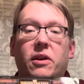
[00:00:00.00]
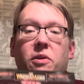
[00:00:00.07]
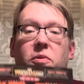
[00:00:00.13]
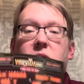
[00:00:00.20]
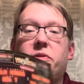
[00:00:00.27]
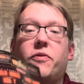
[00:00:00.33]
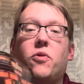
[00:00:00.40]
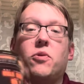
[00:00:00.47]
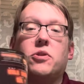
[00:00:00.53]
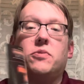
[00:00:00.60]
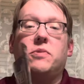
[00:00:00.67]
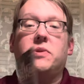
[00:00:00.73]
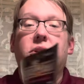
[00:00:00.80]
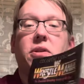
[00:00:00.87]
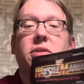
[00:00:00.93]
which of course
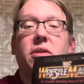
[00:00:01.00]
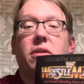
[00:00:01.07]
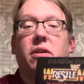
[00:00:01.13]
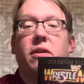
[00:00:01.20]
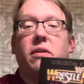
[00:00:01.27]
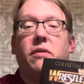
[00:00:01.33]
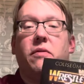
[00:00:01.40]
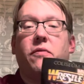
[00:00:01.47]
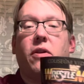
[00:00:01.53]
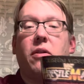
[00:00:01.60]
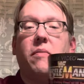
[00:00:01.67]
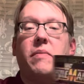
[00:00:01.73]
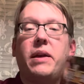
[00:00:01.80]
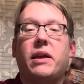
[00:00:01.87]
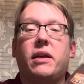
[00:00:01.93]
was also the front
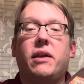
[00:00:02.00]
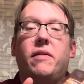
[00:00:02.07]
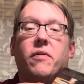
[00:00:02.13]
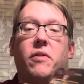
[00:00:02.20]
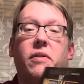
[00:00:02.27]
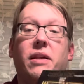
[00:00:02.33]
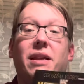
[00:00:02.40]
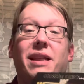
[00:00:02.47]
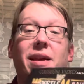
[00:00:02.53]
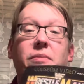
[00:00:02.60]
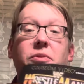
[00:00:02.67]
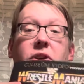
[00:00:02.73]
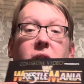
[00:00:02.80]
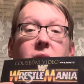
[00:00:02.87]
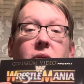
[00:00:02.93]
and back cover of the
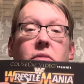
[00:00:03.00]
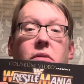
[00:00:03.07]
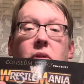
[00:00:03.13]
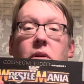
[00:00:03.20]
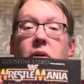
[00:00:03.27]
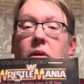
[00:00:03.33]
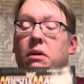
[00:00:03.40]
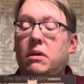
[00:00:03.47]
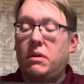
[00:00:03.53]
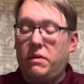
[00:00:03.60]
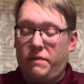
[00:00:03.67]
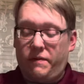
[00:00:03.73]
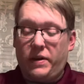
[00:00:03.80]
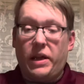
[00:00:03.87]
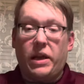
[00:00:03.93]
clamshell
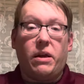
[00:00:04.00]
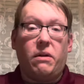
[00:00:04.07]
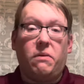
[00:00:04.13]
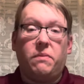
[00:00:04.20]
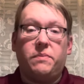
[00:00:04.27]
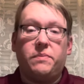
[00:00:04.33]
video.